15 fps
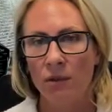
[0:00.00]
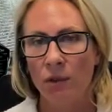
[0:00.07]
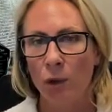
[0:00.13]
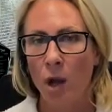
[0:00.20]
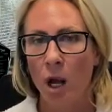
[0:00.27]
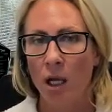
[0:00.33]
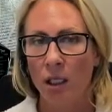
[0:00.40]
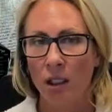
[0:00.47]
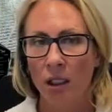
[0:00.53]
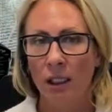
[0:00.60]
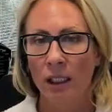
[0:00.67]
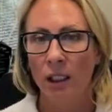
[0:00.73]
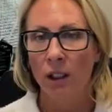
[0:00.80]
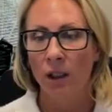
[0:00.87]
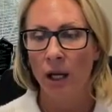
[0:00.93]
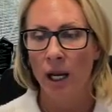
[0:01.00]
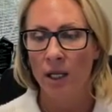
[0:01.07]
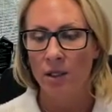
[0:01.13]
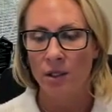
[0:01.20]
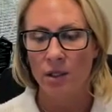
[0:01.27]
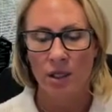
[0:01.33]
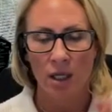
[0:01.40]
if they're not clear
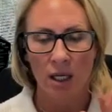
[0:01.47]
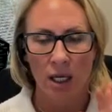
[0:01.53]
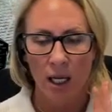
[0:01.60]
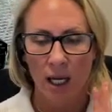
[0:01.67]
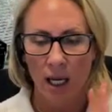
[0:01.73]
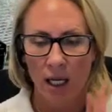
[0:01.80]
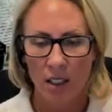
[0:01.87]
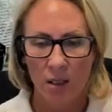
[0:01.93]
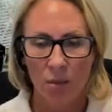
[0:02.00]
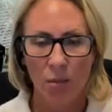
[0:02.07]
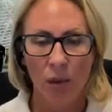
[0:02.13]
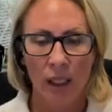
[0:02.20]
as a